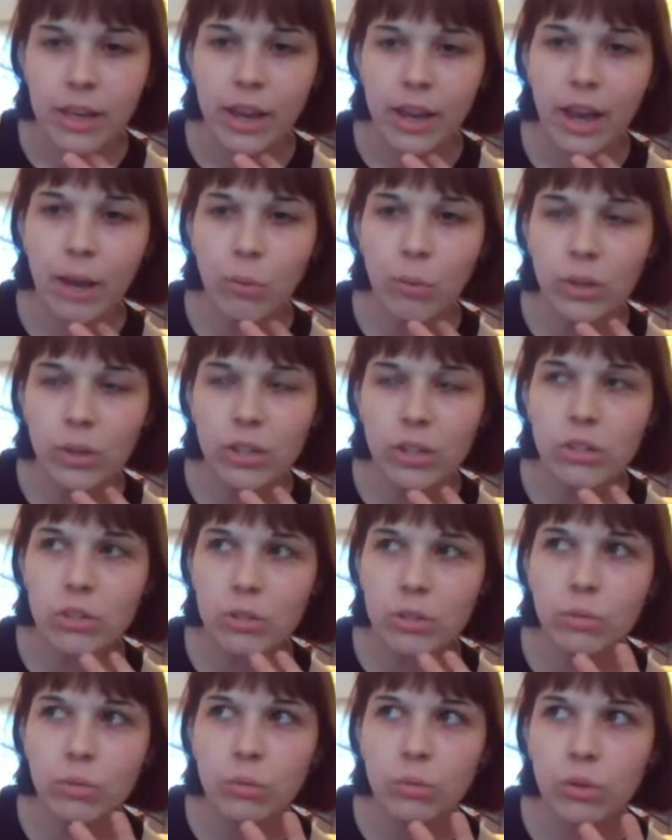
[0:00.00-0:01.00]
I want to
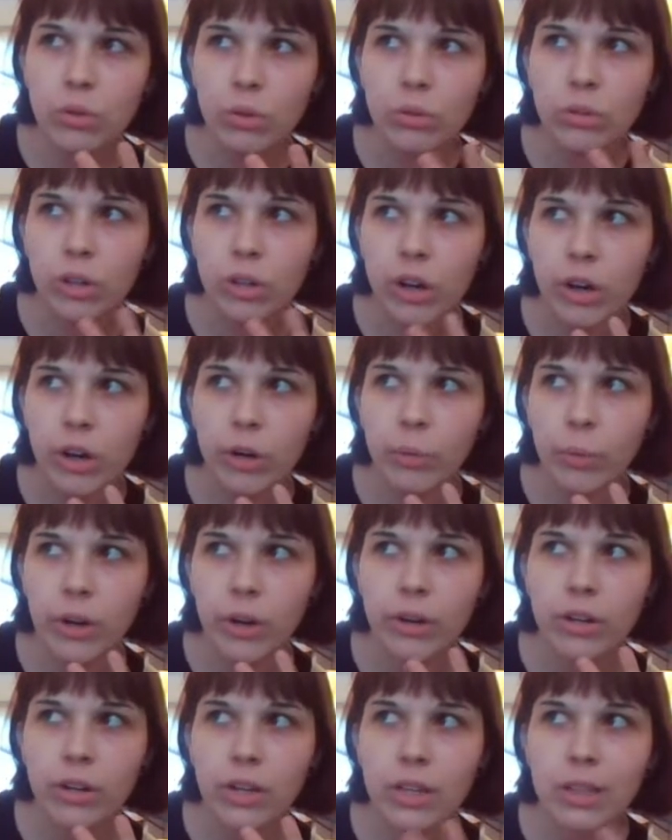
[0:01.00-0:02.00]
do gold
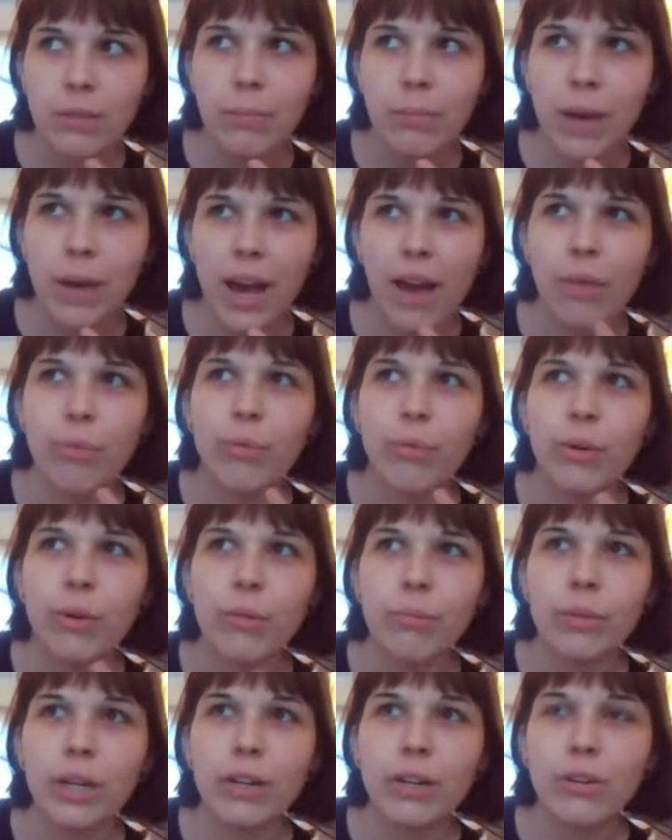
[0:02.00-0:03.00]
hardware in the
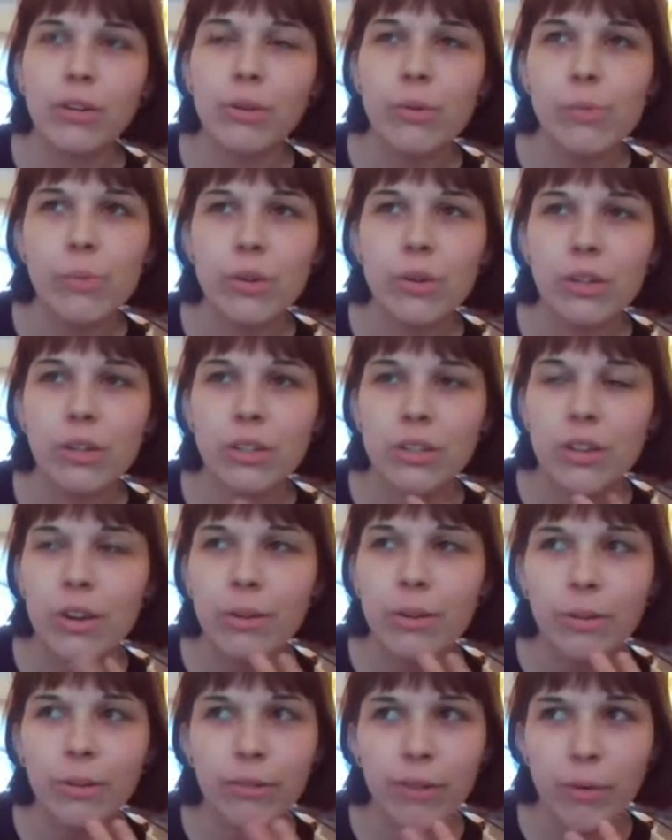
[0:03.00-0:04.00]
bathroom, but I don't
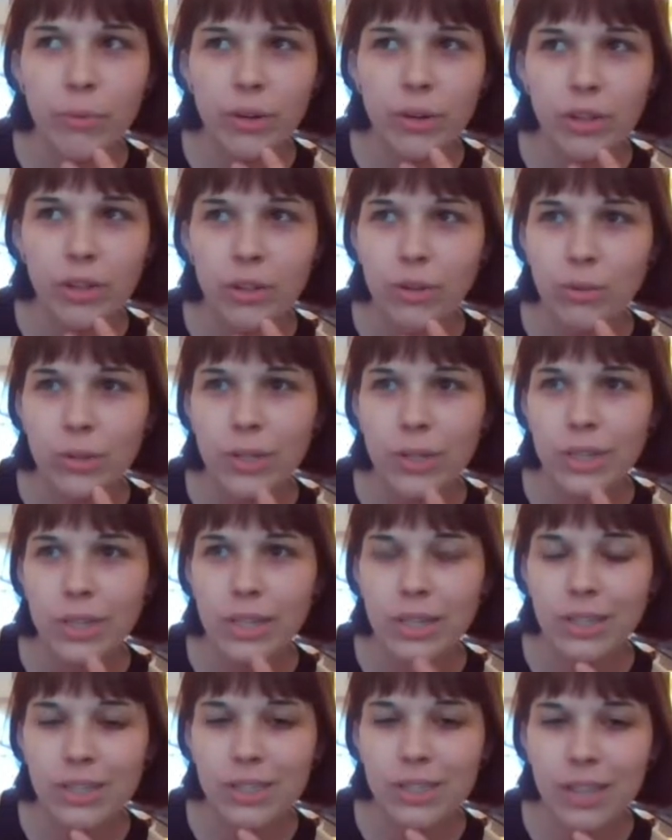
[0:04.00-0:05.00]
know if I want to go to the
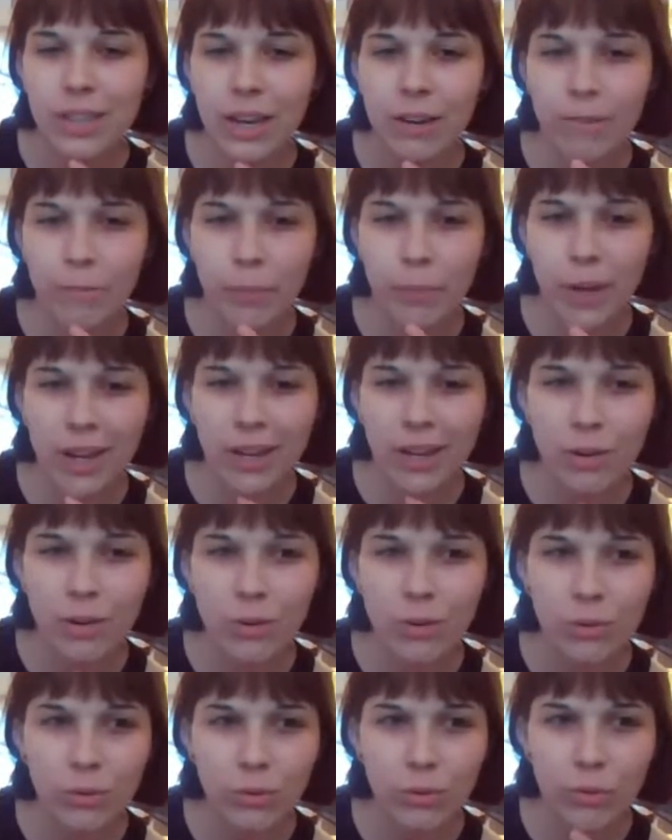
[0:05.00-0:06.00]
extent of buying a
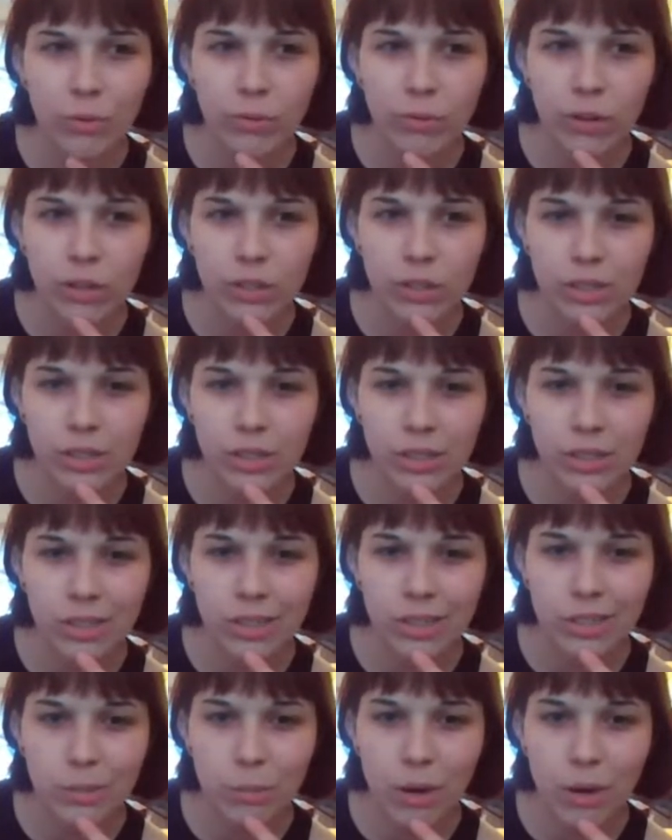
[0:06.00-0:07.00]
whole new faucet, because
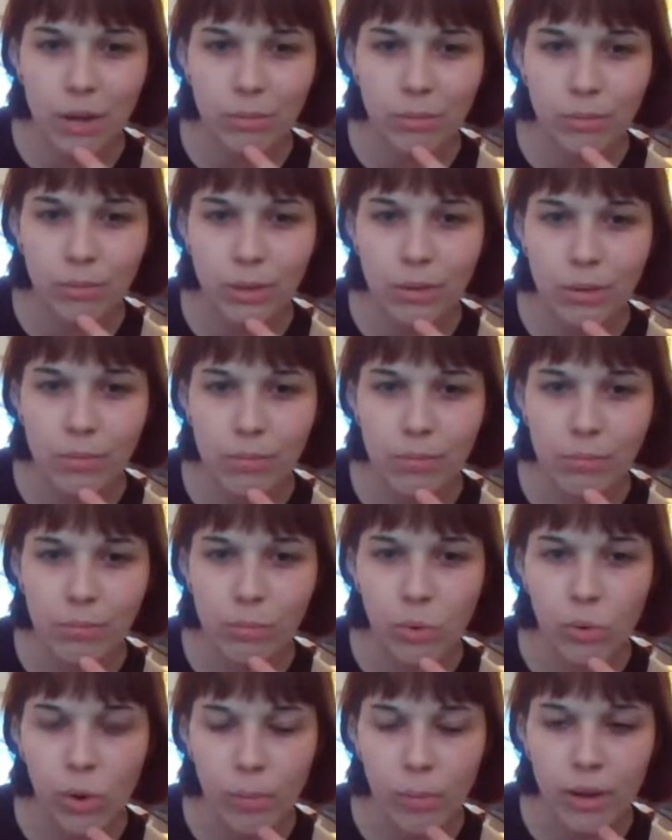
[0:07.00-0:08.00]
that's probably
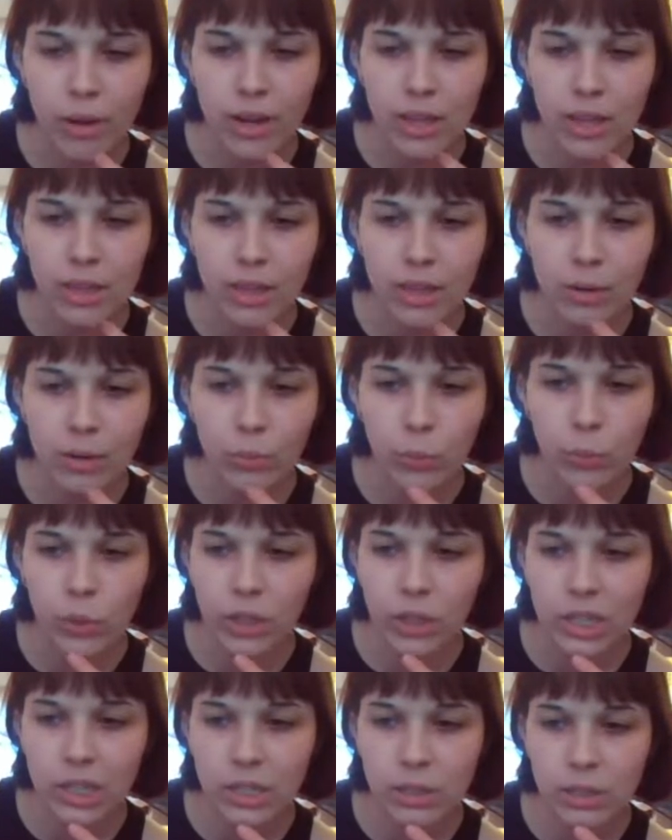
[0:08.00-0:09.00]
more money than I'm
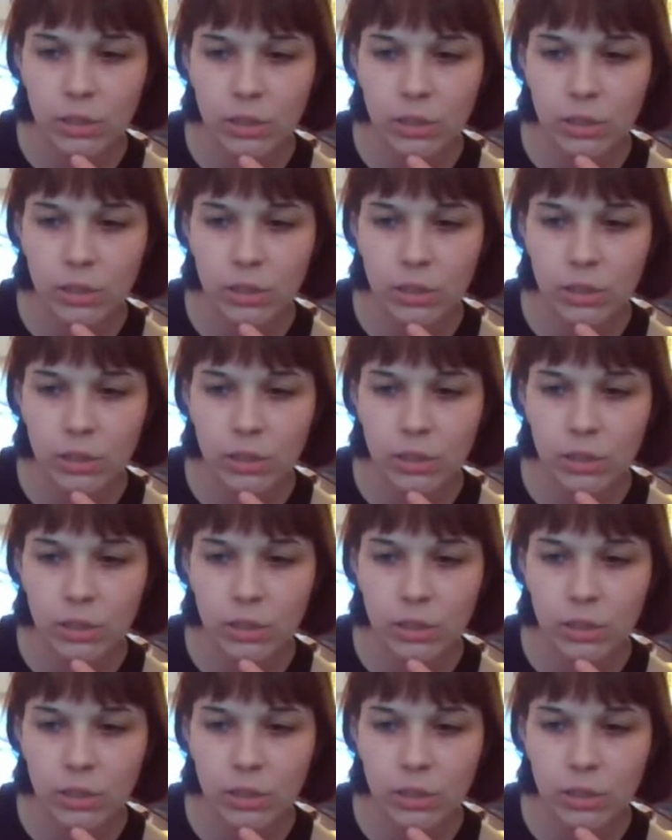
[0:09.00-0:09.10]
willing to